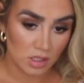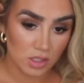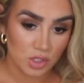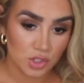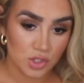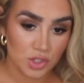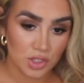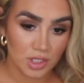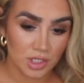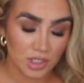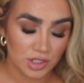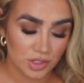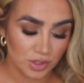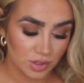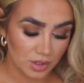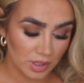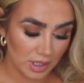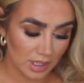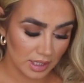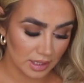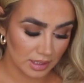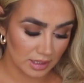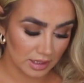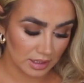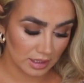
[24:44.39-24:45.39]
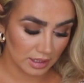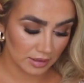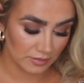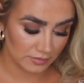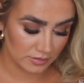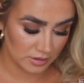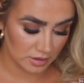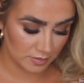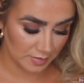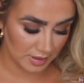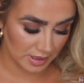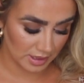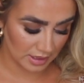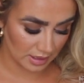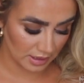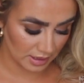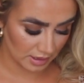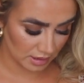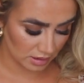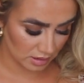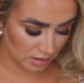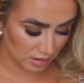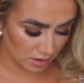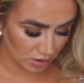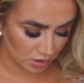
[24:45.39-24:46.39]
should I do Honey Love to be
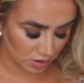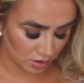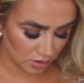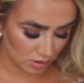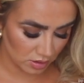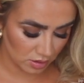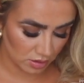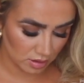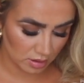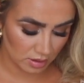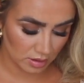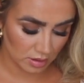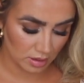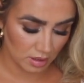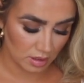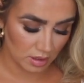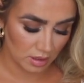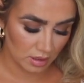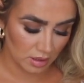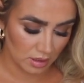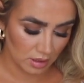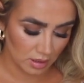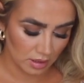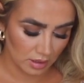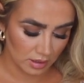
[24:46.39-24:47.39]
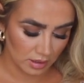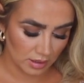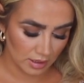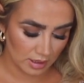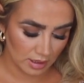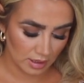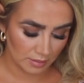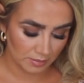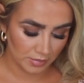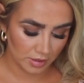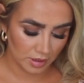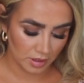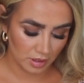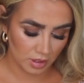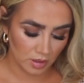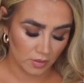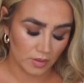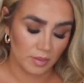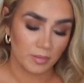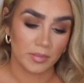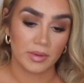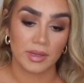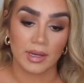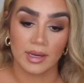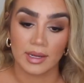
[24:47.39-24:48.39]
like cute? Yeah, I'm gonna go
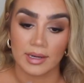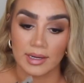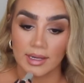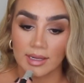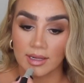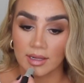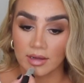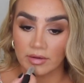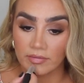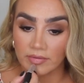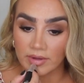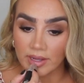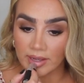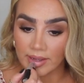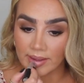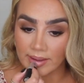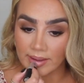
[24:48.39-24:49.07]
in with Honey Love.